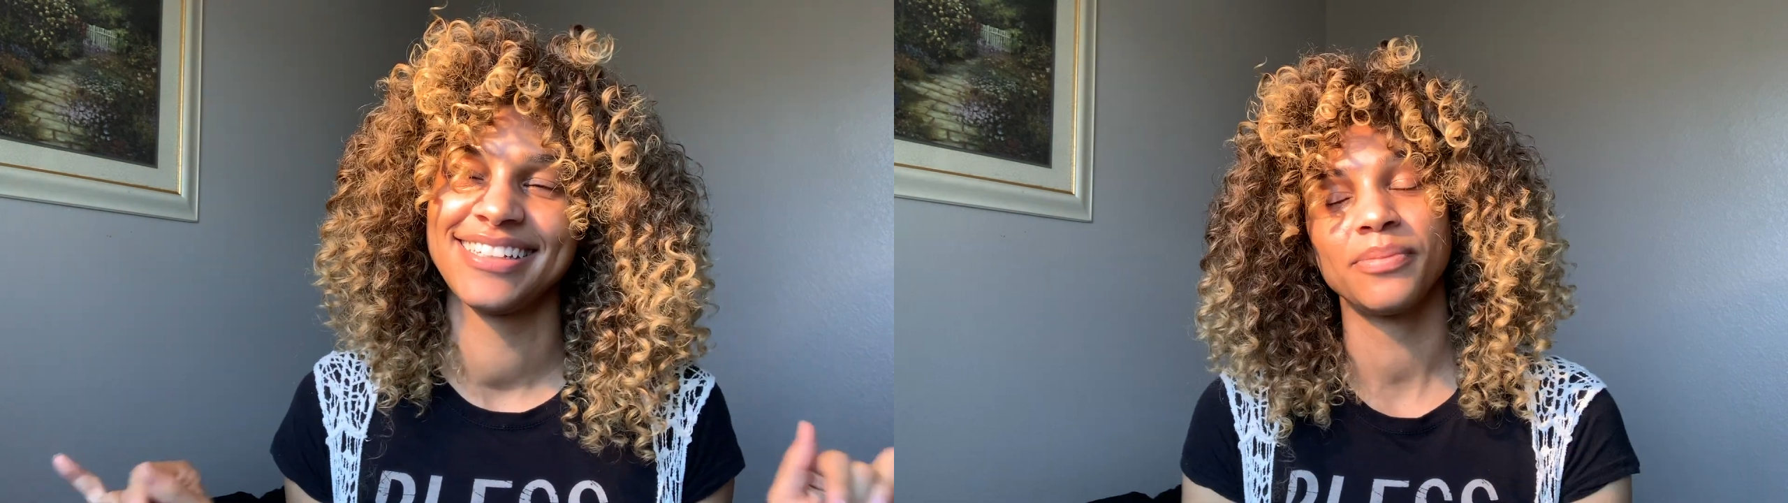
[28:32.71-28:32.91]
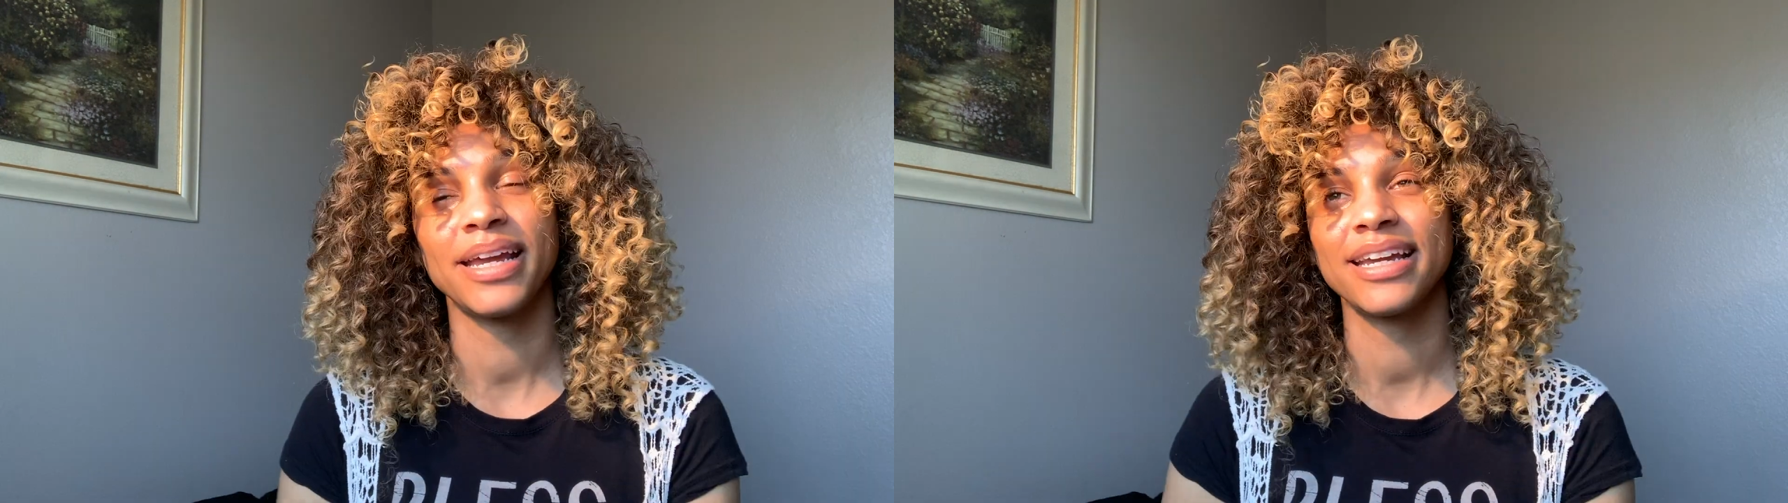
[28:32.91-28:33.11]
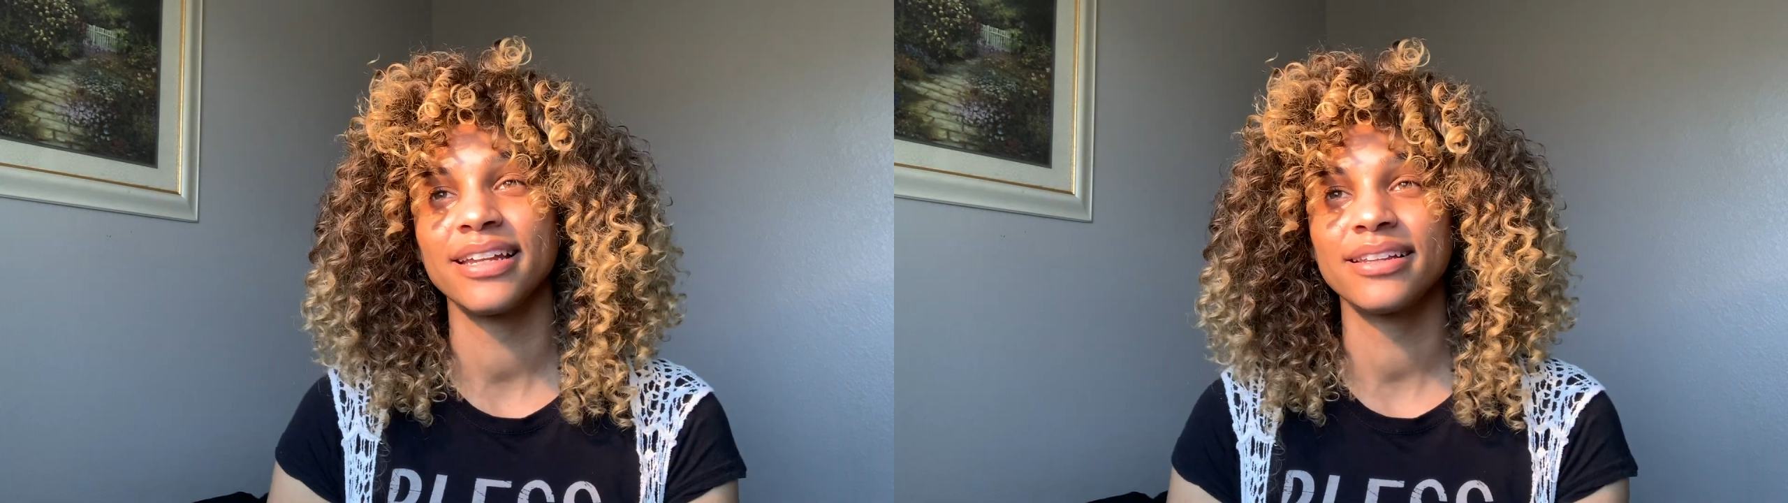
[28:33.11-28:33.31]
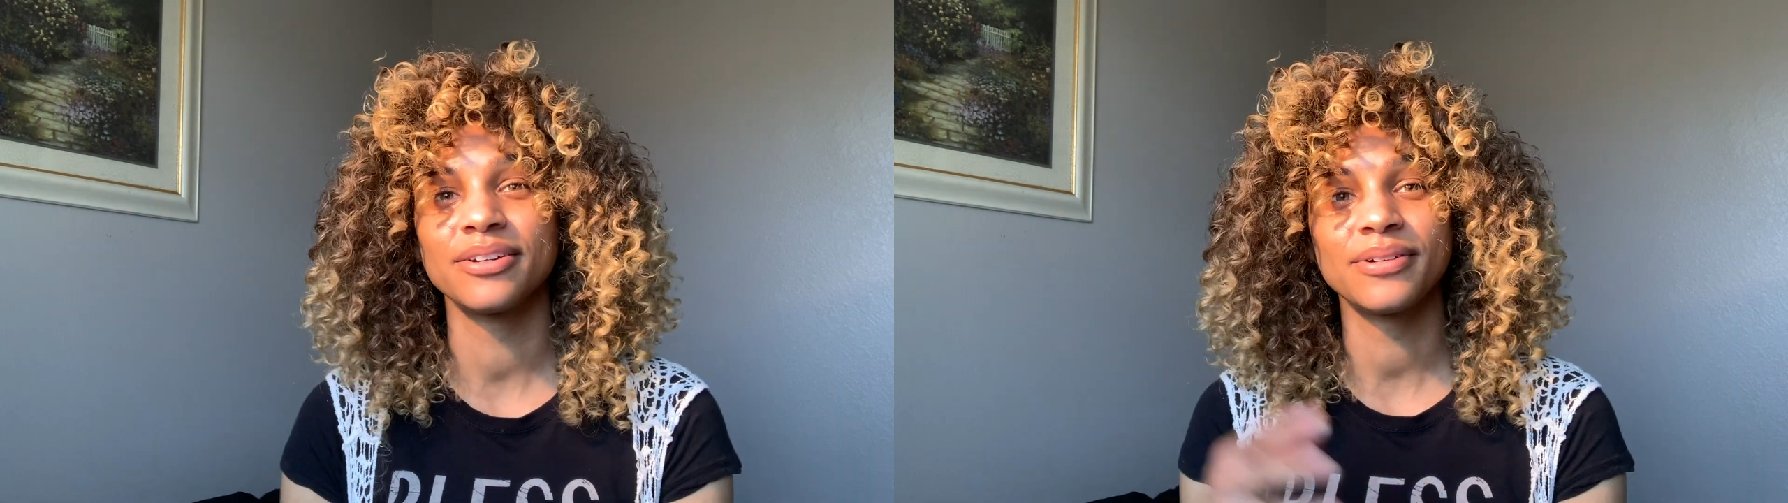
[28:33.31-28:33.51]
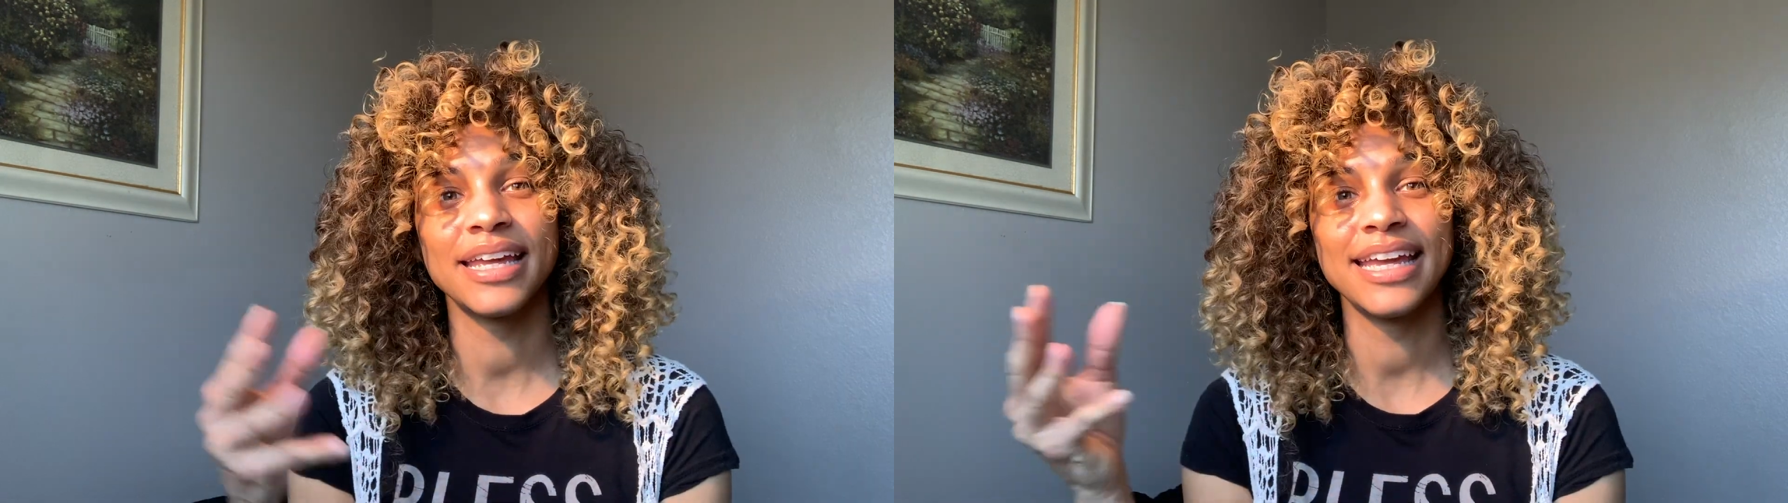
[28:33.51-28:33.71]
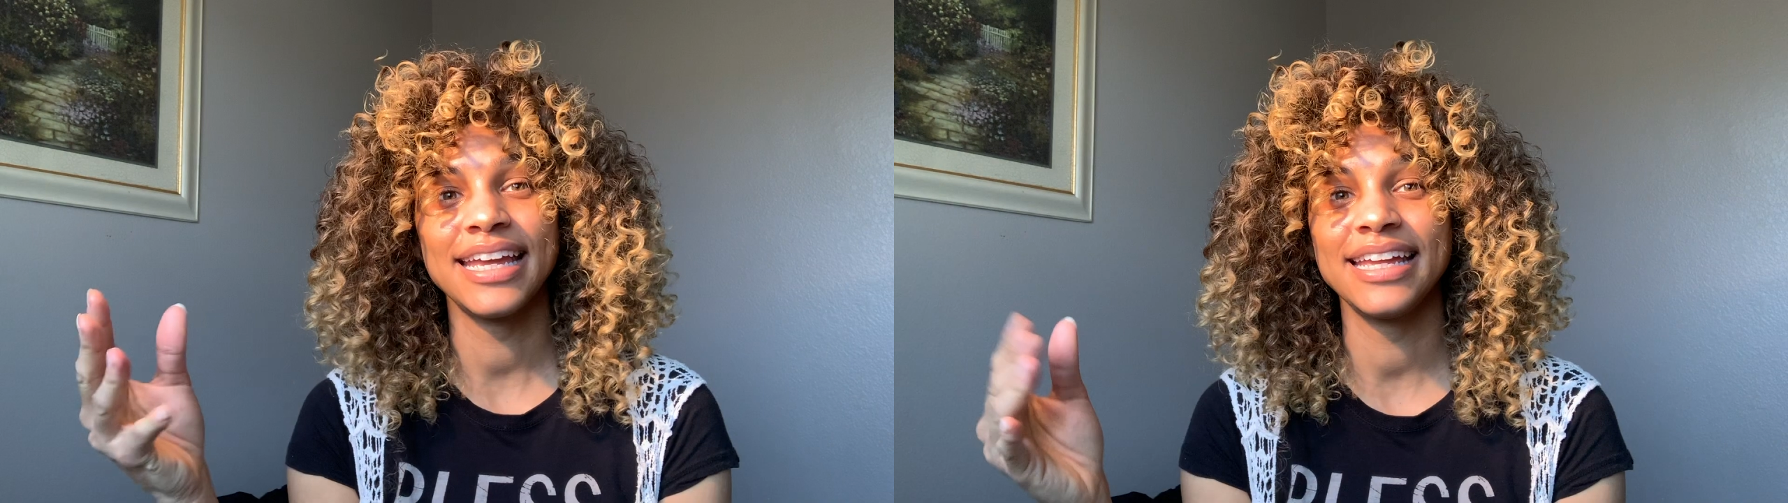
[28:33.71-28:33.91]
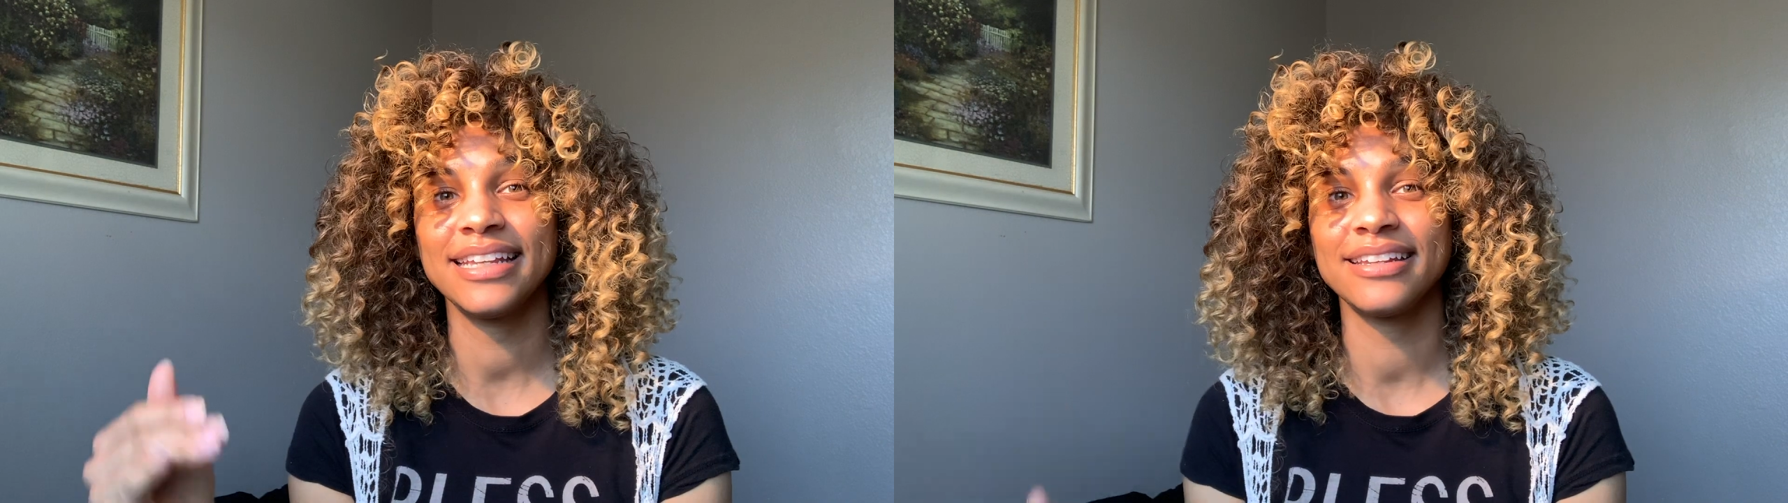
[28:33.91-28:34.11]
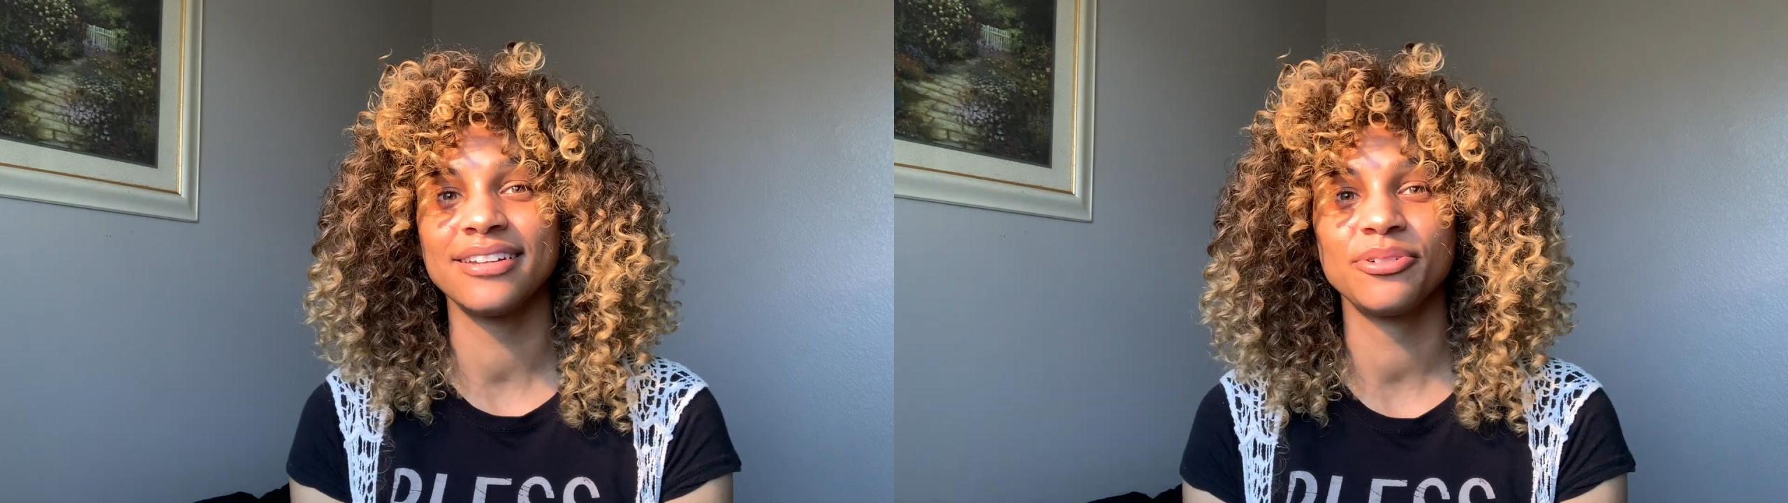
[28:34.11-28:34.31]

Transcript: You get a little kid